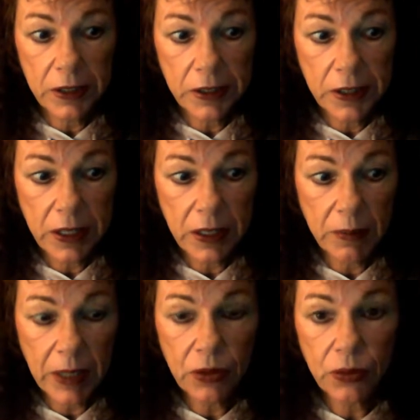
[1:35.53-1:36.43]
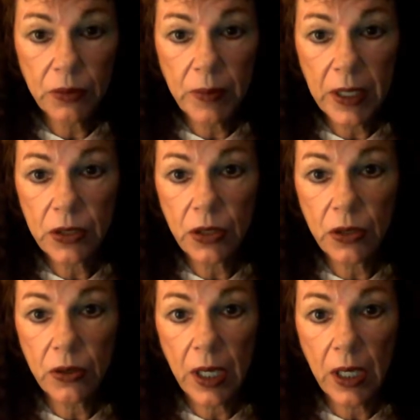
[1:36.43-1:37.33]
He had been through
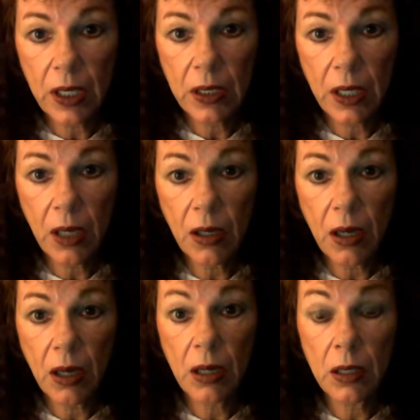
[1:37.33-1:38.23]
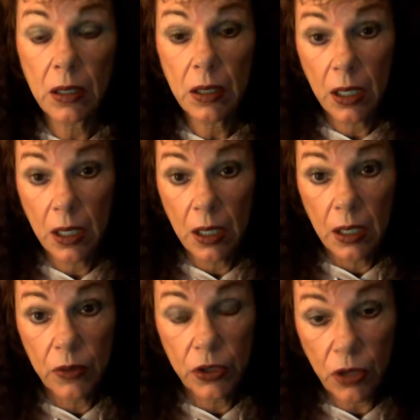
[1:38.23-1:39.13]
benzo and alcohol
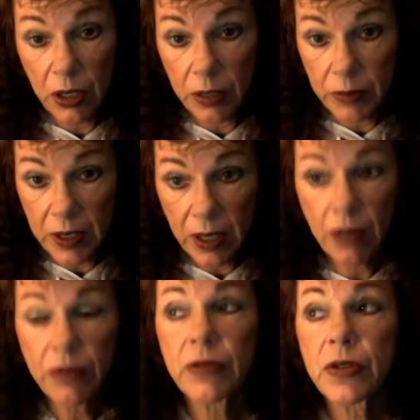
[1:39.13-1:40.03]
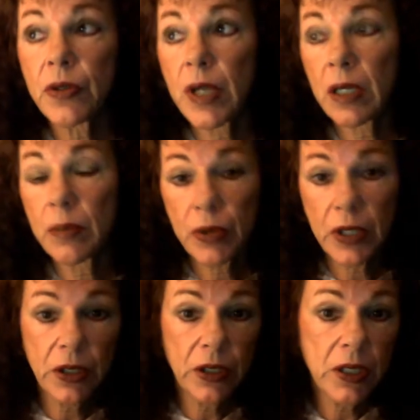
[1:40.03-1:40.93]
withdrawal himself, so he had a pretty
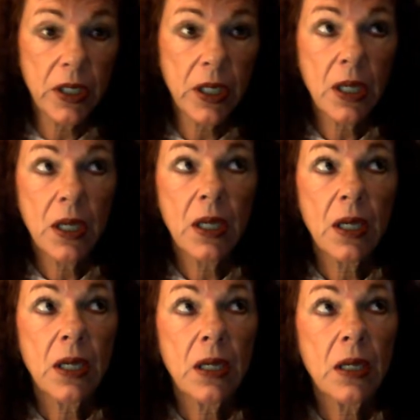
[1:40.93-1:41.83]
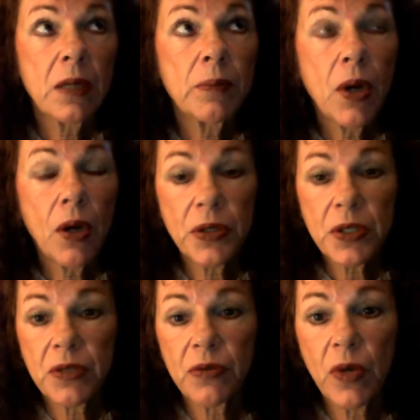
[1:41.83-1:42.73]
good pulse
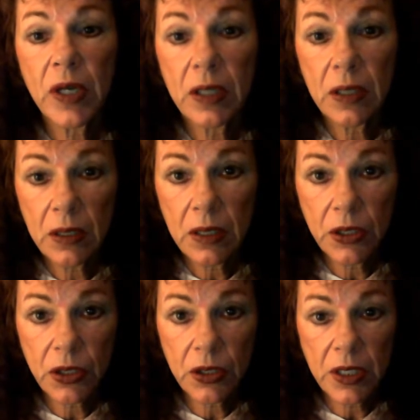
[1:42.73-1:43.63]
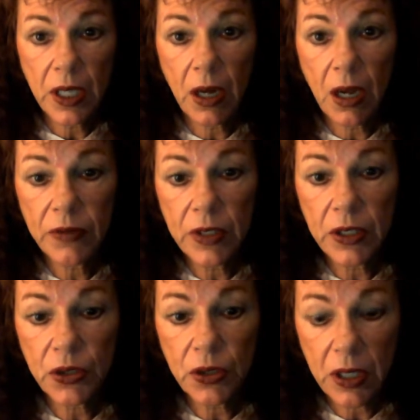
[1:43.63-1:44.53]
of what it took to get off these
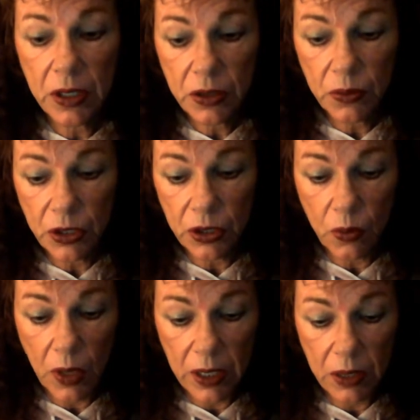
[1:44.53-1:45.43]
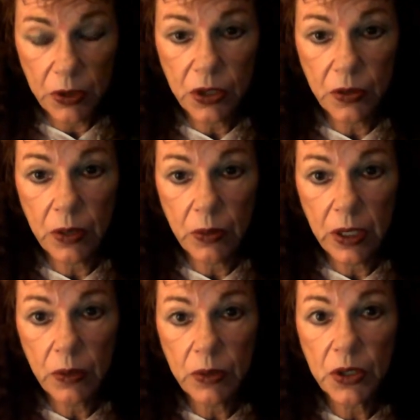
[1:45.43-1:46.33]
drugs, which is why he was doing what
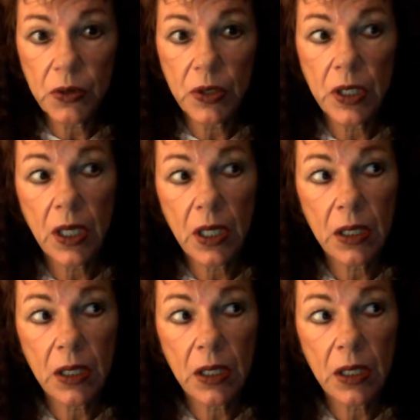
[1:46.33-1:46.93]
he was doing.